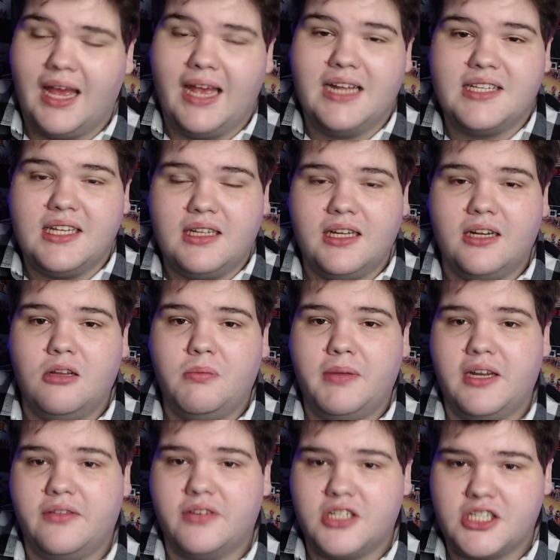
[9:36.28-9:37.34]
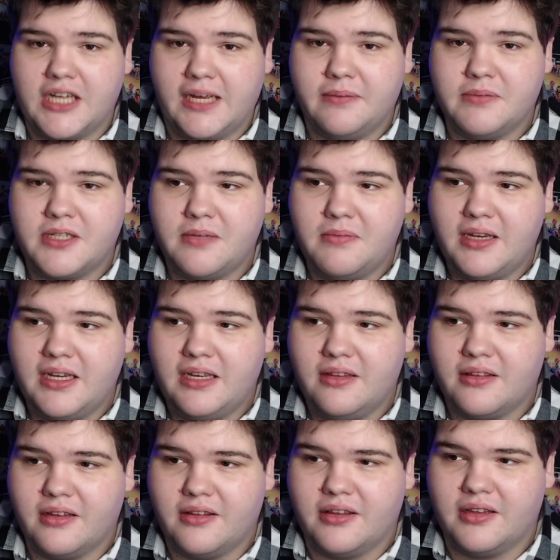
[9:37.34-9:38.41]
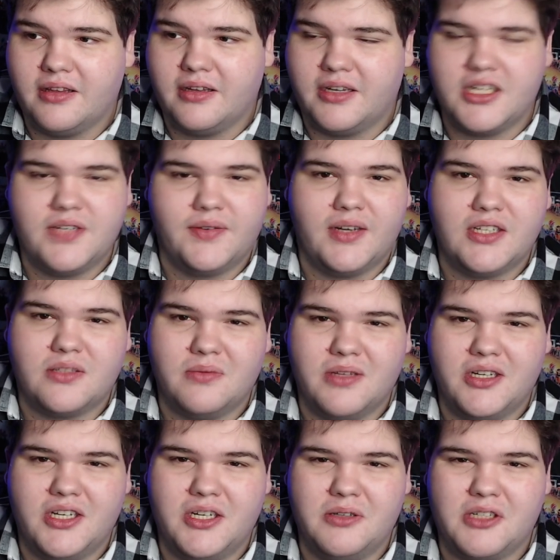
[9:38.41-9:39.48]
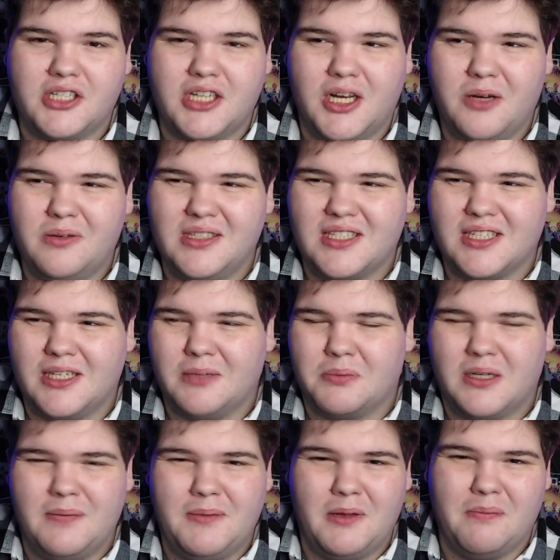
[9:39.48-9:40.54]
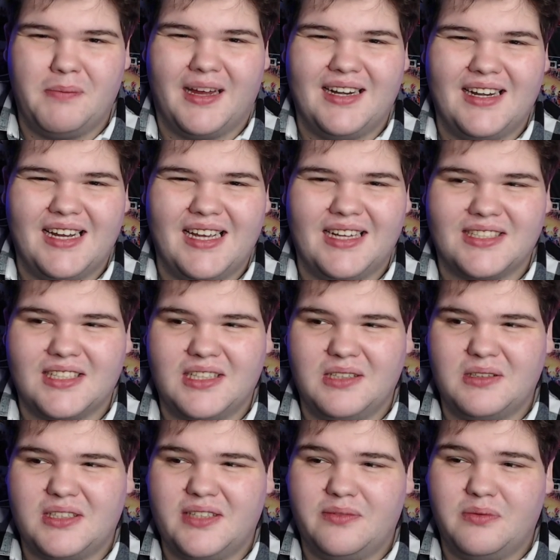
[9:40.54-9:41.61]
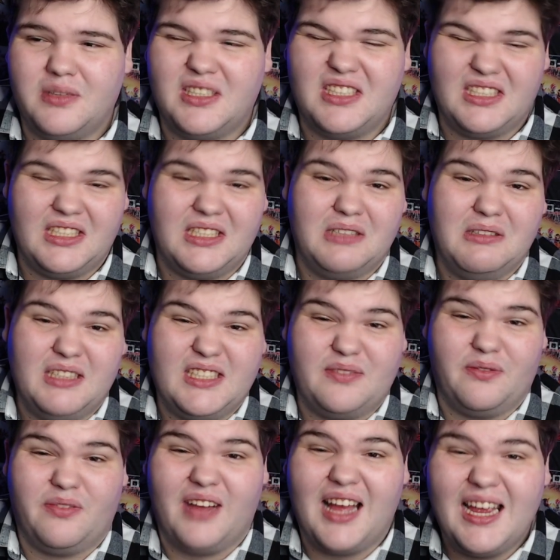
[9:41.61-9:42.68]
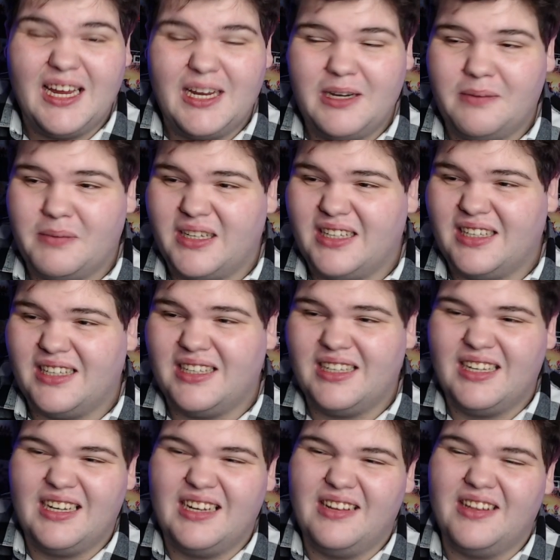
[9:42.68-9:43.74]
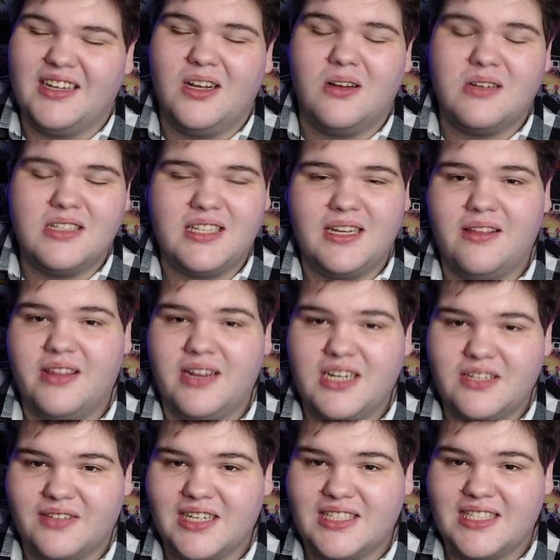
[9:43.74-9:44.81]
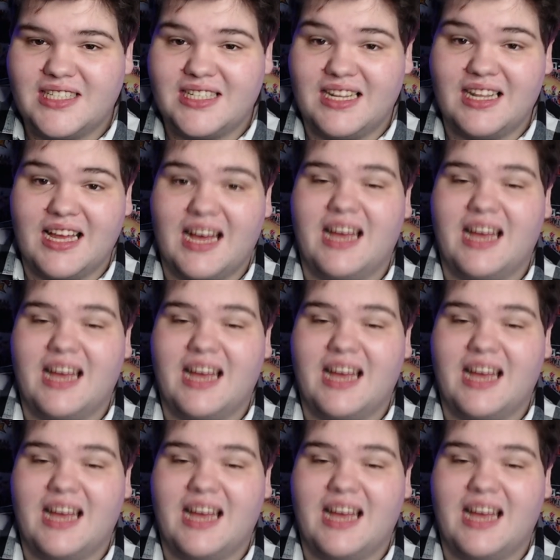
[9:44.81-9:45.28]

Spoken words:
it's a little bit of a shame to me that the Digivice from the new show is a premium Bandai exclusive, which, you know, is fine, but the content of the Digivice isn't that